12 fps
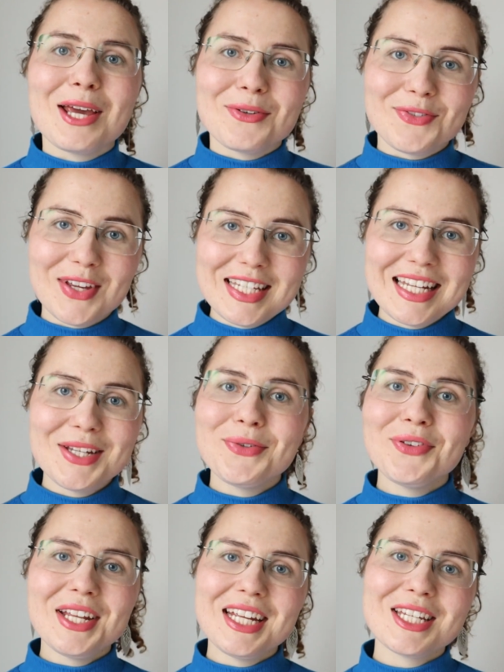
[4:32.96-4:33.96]
Visit
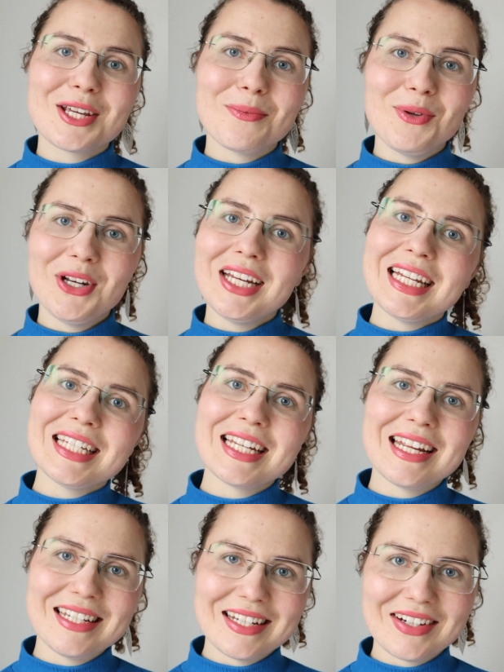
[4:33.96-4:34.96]
Finnish community
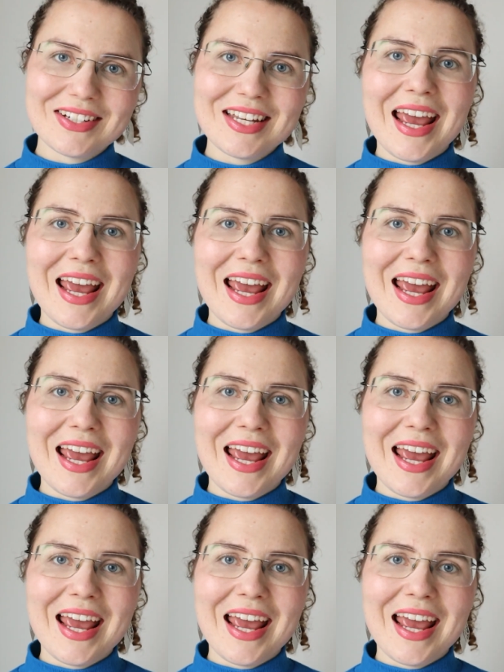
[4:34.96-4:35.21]
centers